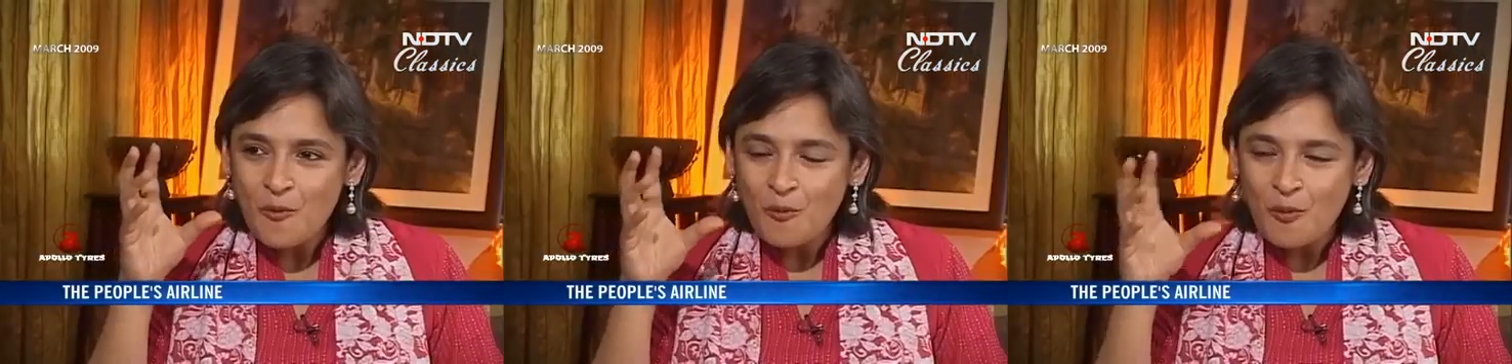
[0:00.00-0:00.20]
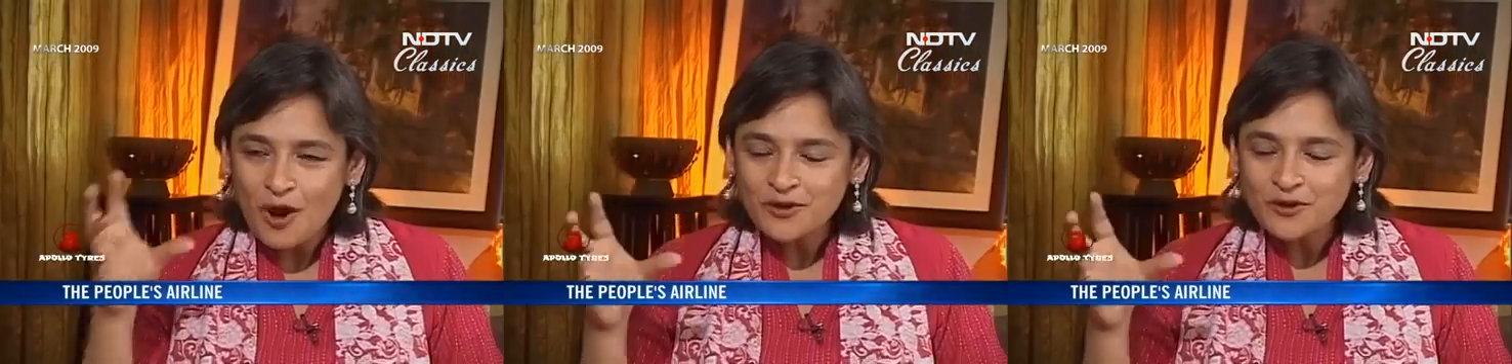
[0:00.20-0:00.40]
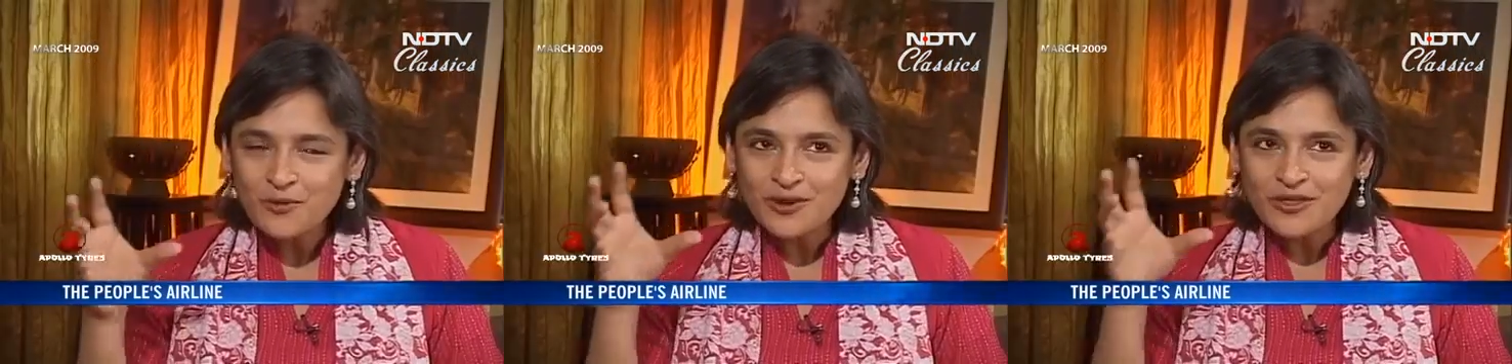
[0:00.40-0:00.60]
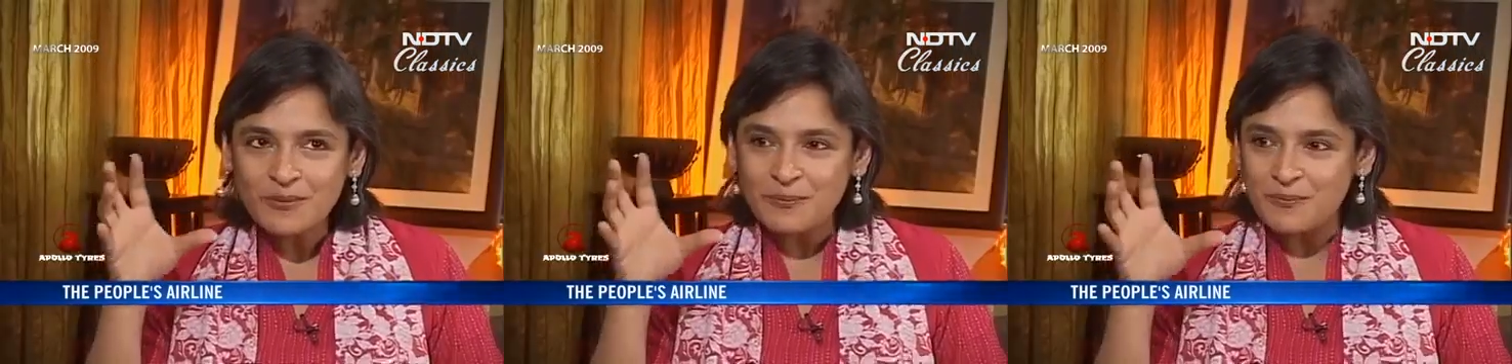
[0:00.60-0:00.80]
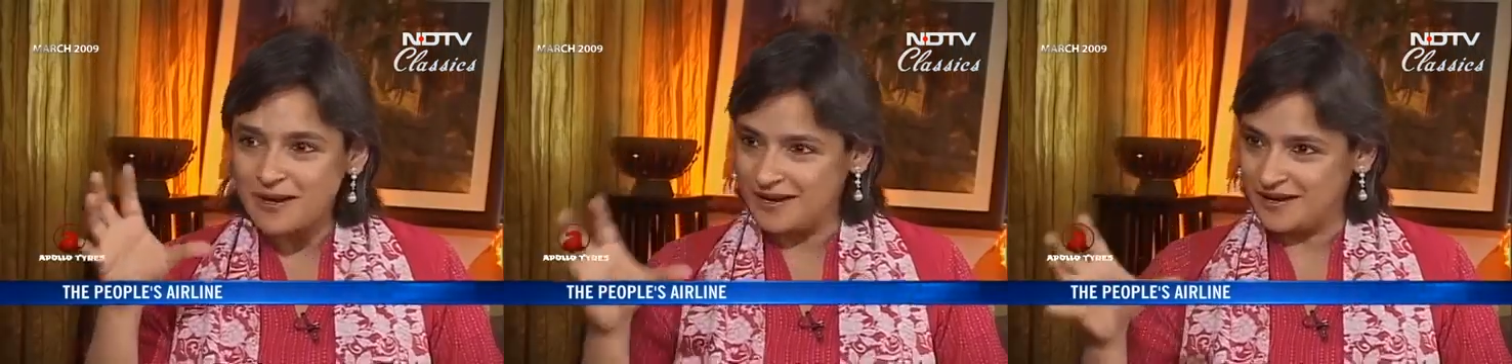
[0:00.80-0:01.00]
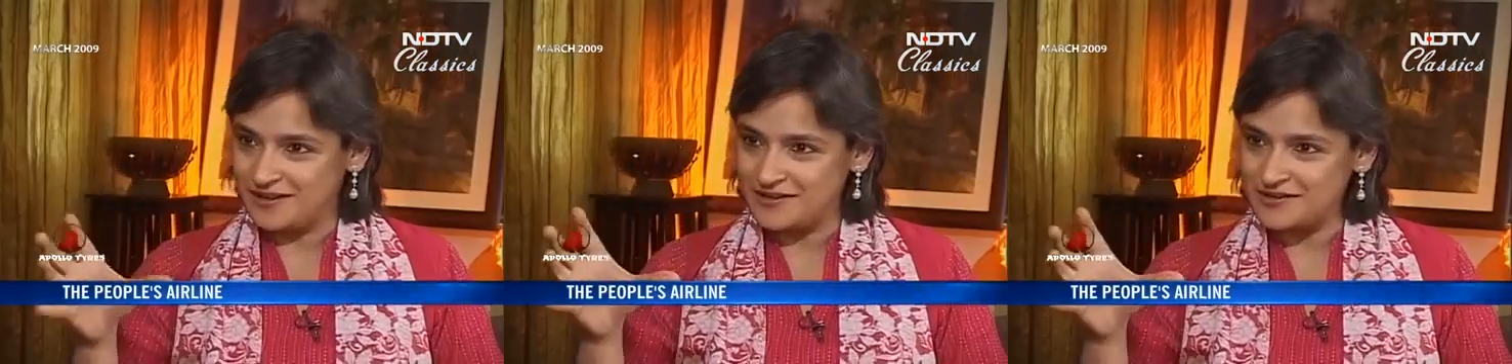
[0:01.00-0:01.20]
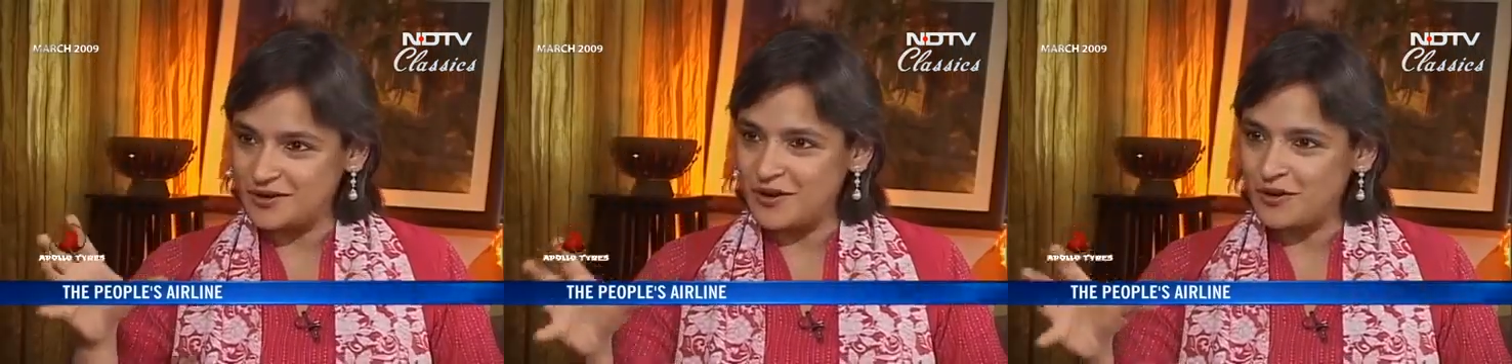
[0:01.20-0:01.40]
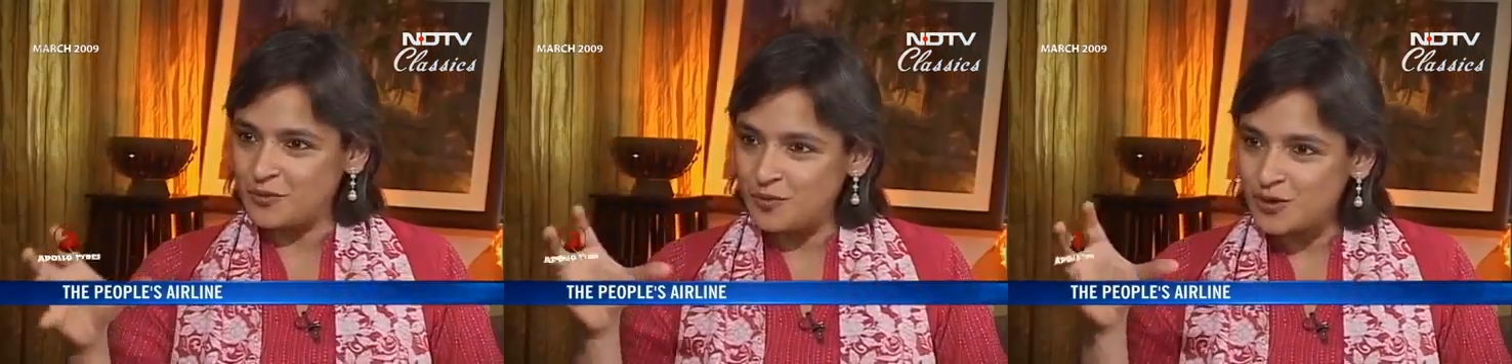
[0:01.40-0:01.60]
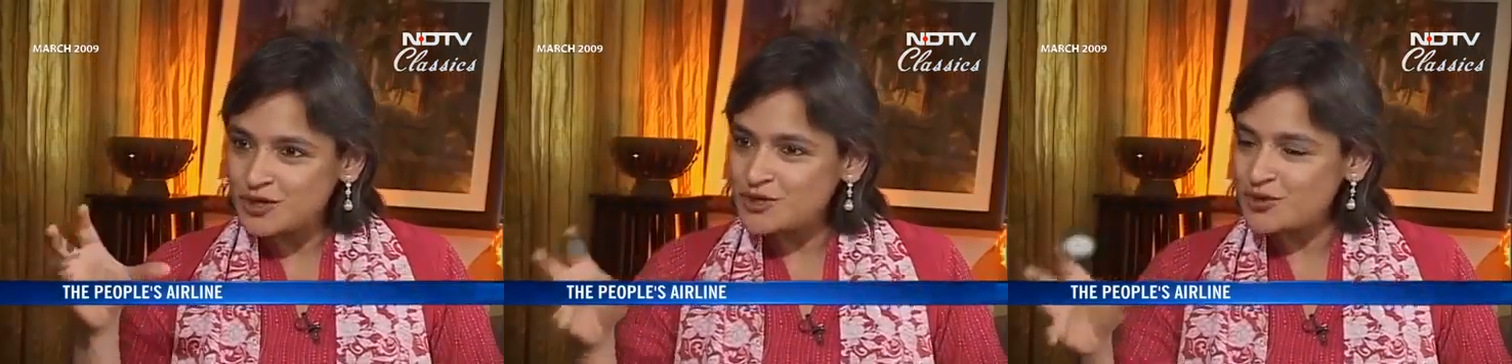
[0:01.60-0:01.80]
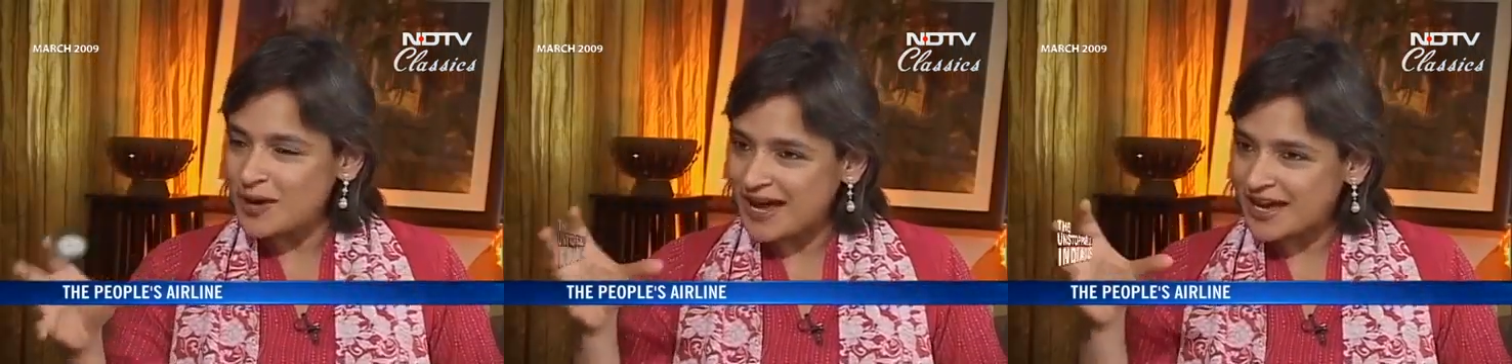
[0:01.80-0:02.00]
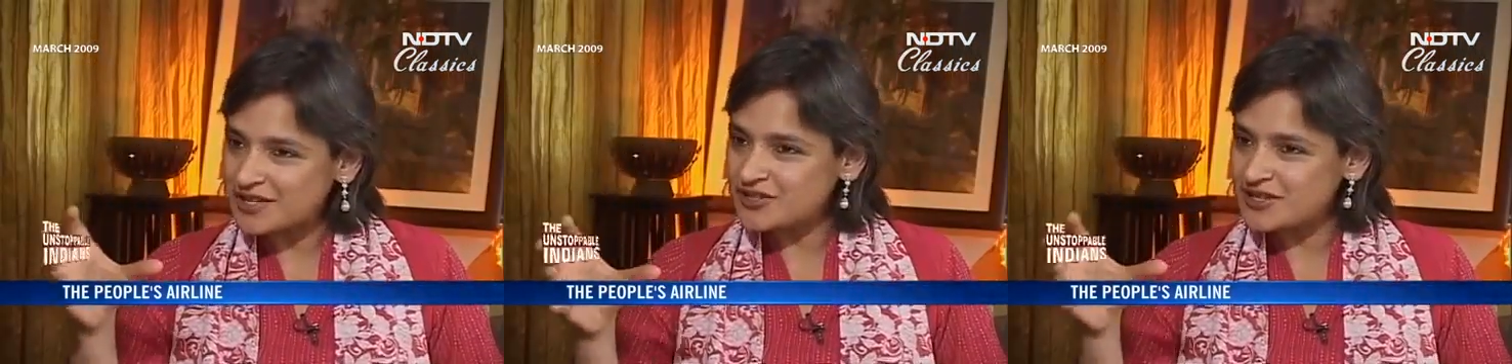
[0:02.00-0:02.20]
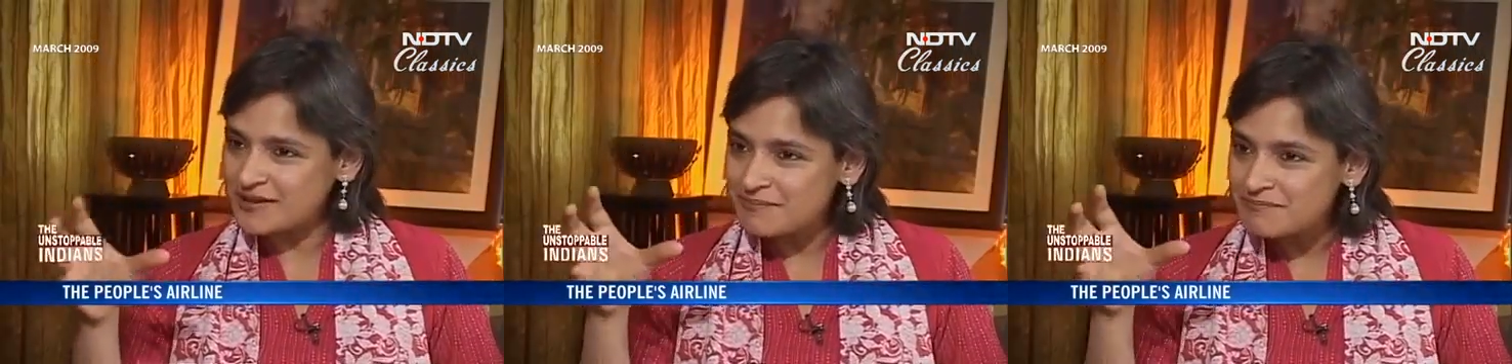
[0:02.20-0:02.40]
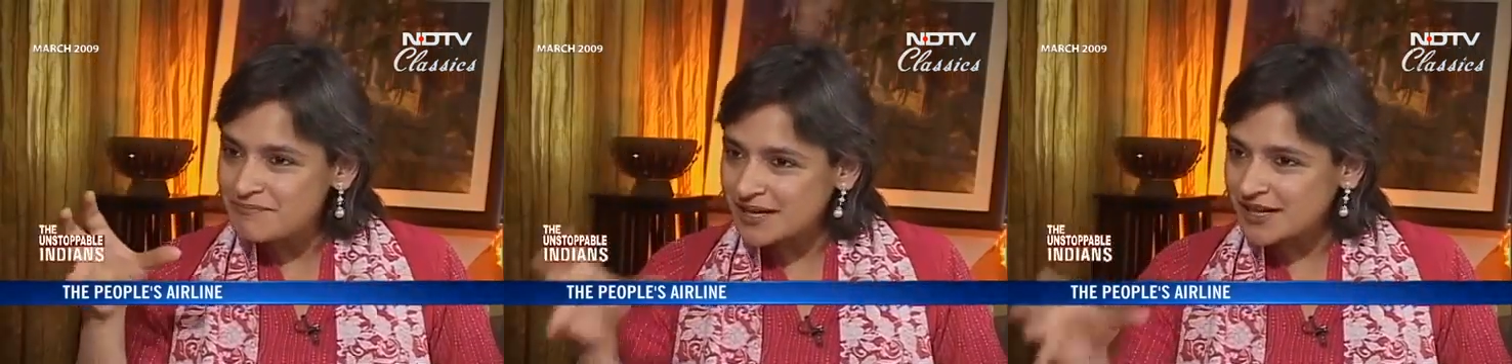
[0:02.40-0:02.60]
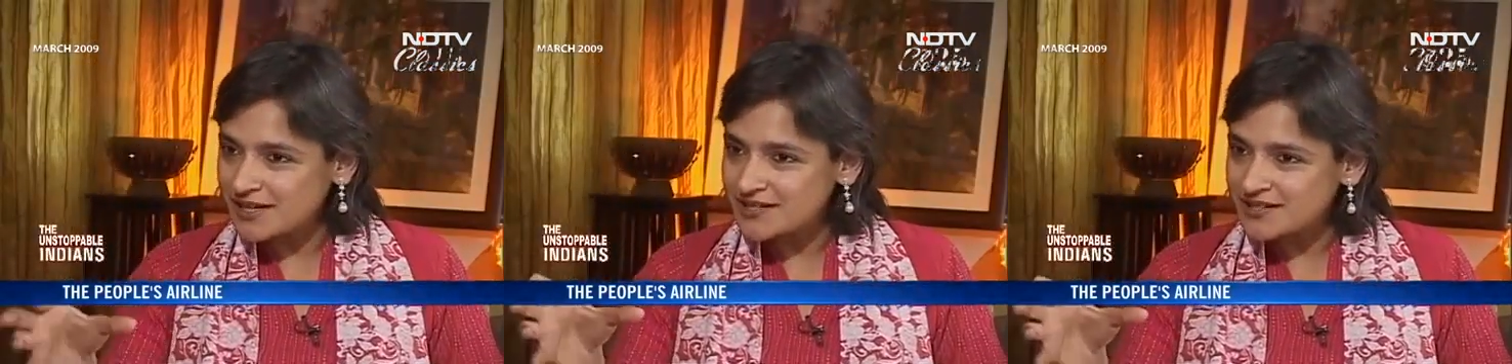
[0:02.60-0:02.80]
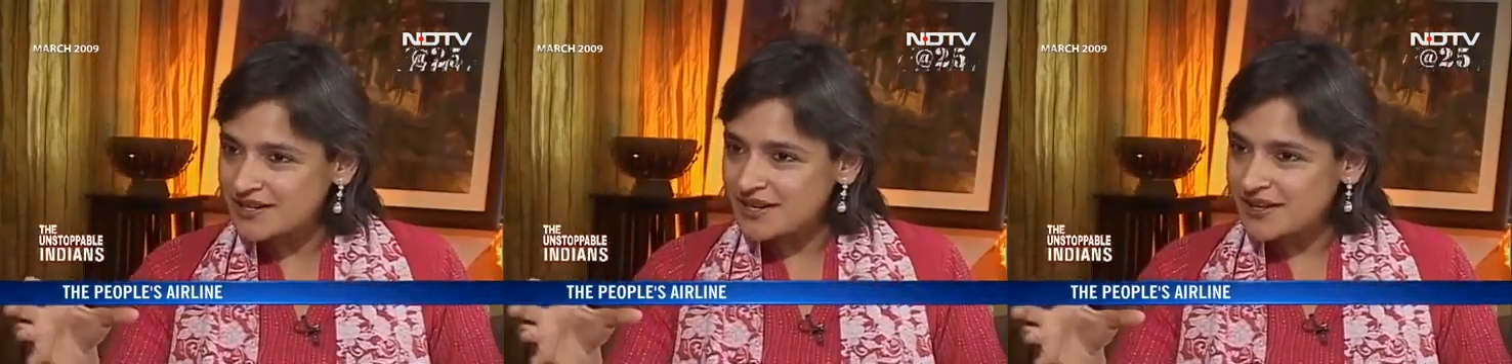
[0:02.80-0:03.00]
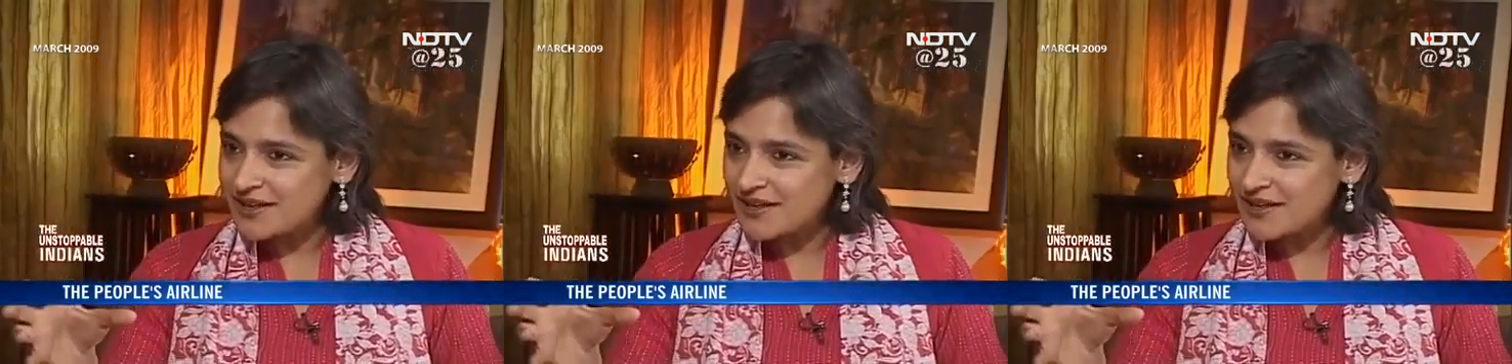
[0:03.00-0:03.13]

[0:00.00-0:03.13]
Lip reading: What were the pillars on which you actually built